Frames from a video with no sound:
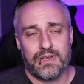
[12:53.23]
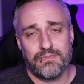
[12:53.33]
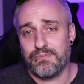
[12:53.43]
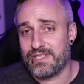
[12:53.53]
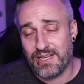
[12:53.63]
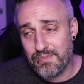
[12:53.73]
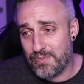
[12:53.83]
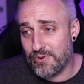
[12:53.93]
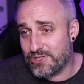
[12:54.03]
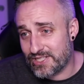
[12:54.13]
Some
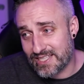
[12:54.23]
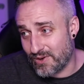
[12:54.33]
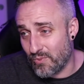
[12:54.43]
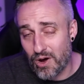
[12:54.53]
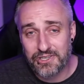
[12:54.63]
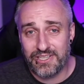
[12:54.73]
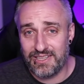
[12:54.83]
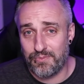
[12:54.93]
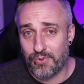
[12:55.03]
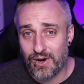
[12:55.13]
people just like watching
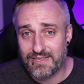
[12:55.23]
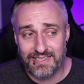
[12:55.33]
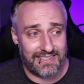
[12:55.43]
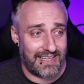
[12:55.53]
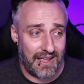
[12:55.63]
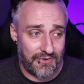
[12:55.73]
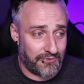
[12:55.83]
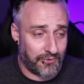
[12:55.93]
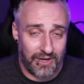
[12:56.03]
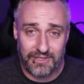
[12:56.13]
the process. I have a
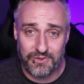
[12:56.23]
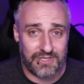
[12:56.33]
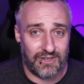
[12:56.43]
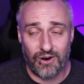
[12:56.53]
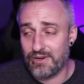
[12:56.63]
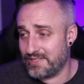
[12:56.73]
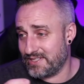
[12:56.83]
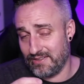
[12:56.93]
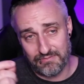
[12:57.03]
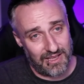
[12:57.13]
friend who's an artist,
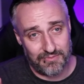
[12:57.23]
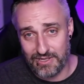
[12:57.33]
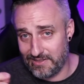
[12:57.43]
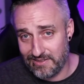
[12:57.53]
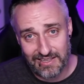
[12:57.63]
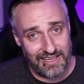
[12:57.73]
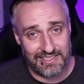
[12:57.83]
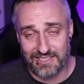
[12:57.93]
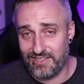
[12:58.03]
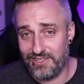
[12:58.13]
and I mean,
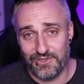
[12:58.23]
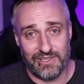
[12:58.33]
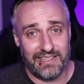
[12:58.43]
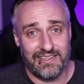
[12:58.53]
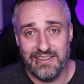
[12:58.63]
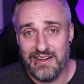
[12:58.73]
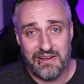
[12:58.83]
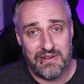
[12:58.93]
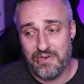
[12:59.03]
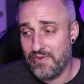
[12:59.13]
it's literally
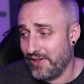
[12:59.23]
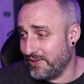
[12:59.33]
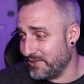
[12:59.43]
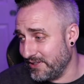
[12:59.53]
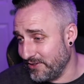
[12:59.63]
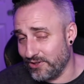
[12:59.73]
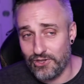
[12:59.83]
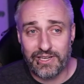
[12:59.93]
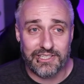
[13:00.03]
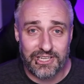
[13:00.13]
he'll
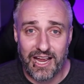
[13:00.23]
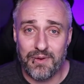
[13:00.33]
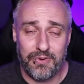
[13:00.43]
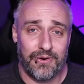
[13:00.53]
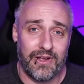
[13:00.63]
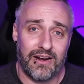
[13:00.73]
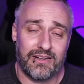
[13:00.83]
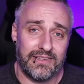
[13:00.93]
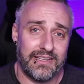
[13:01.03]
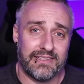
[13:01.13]
look at chat
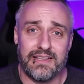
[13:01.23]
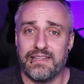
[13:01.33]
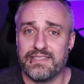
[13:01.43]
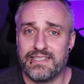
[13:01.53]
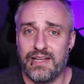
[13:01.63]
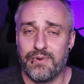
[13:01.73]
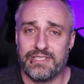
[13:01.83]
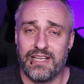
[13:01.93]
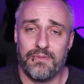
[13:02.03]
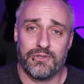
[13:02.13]
periodically and say
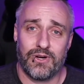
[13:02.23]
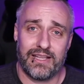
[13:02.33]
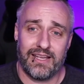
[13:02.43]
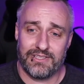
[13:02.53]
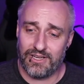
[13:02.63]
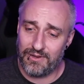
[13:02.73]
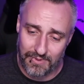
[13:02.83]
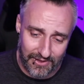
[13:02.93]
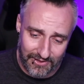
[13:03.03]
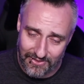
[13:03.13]
what's up and try to catch up.
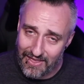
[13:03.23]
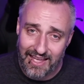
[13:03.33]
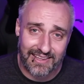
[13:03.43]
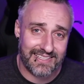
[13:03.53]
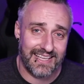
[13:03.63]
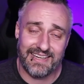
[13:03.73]
But other than that, his head is